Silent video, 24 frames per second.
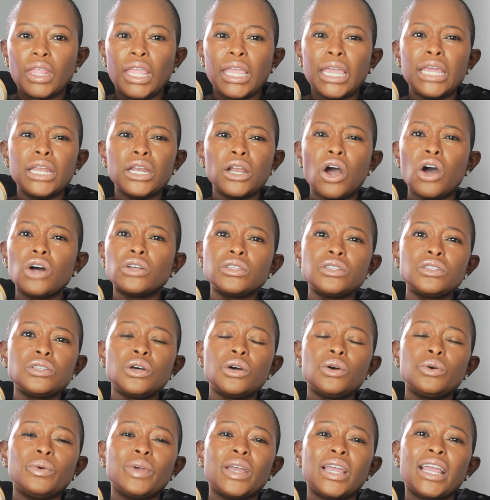And
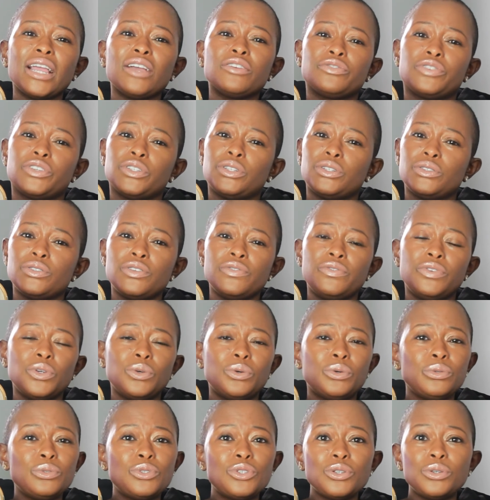also, for those of you
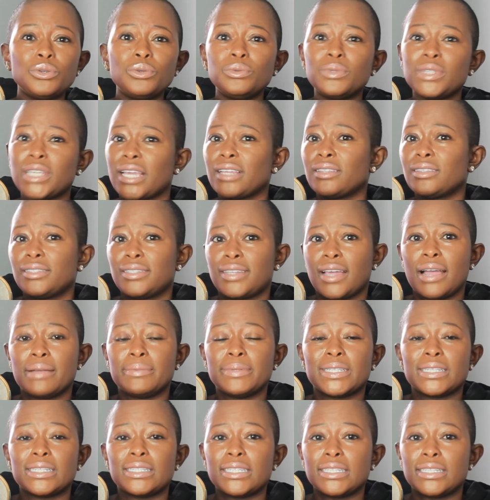who do take the
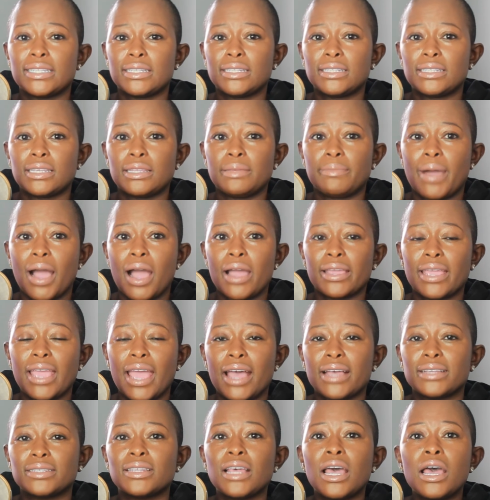time to listen to the
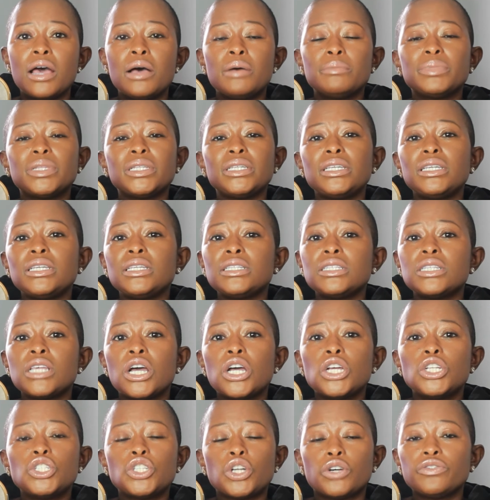podcast, please
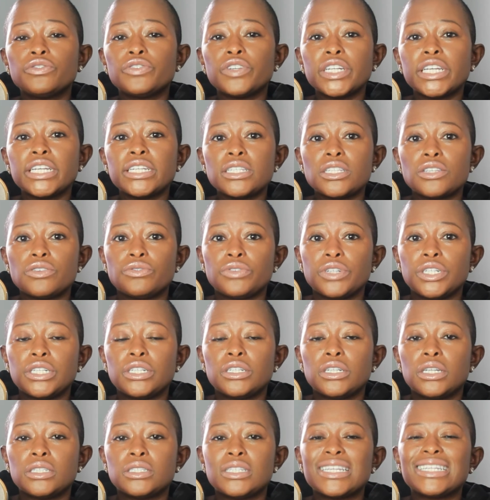don't forget to
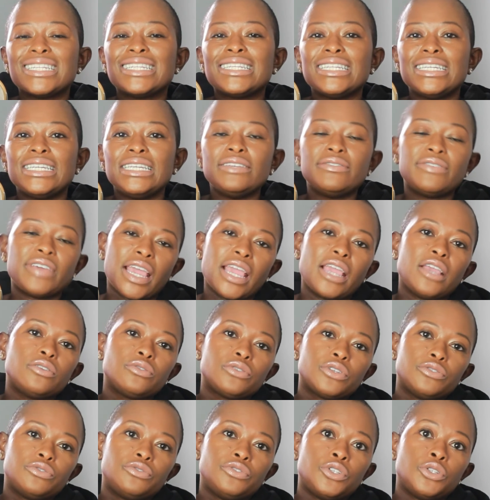leave a
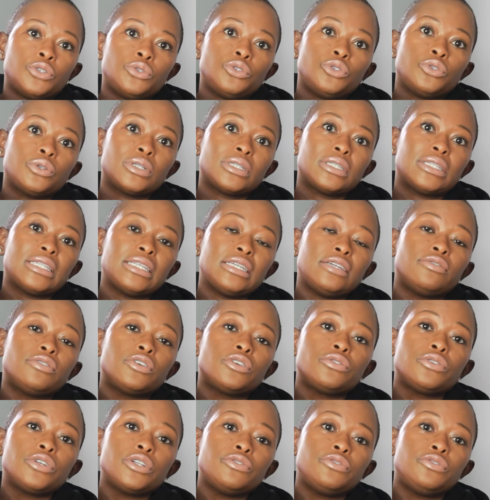review. You could leave
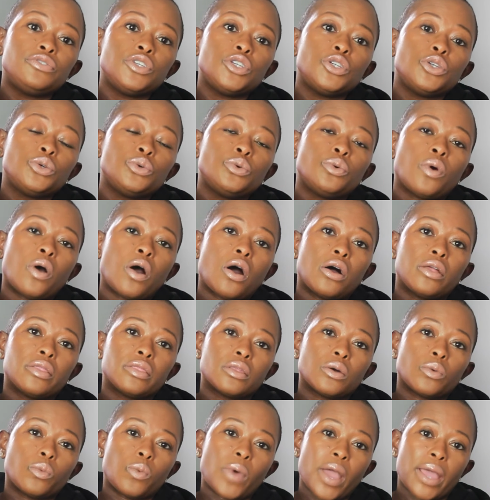a review on
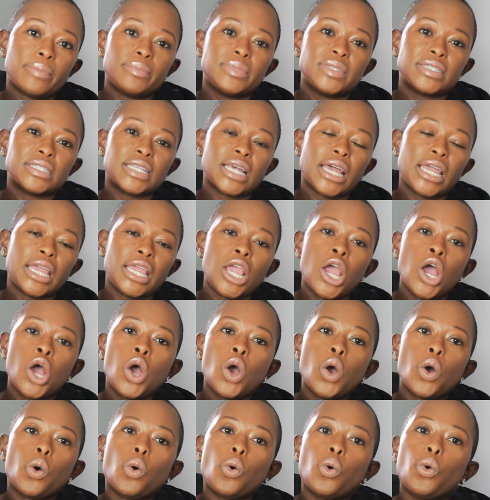the website,
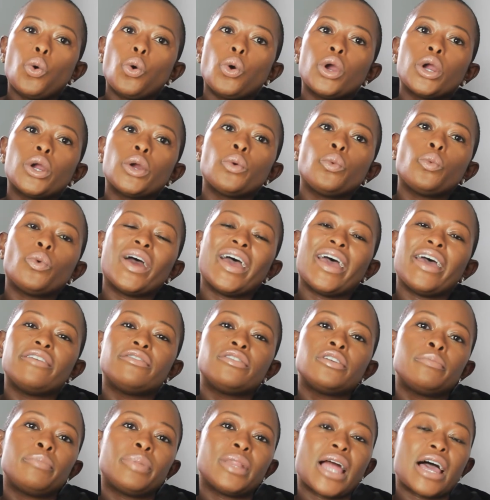or
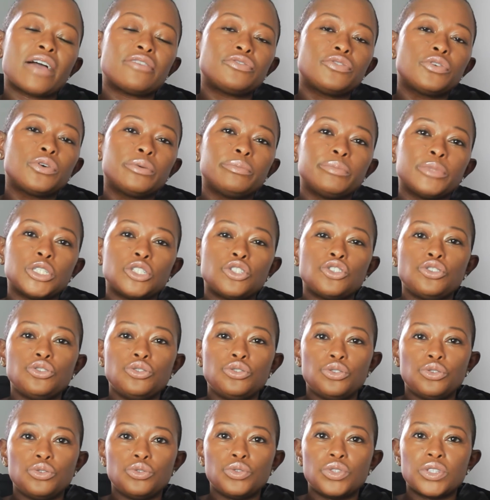whatever platform that you
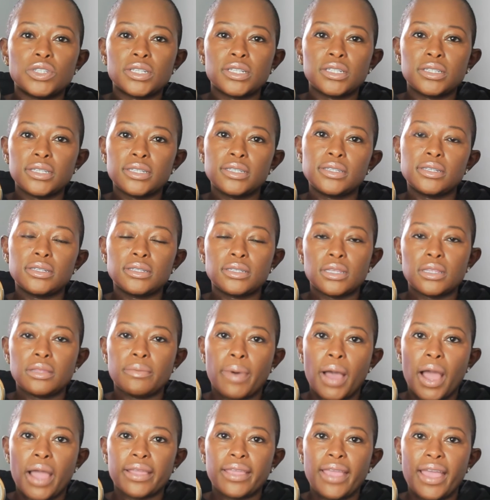use to listen to the
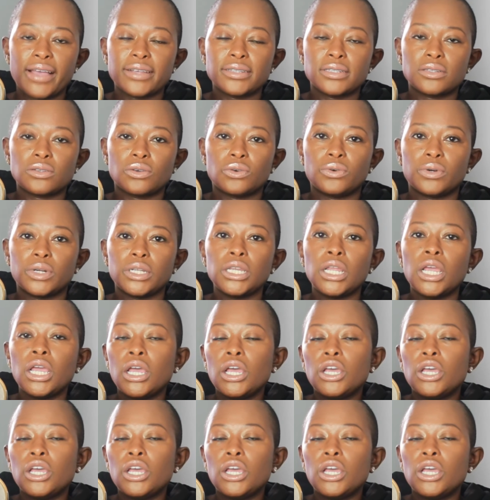podcast on.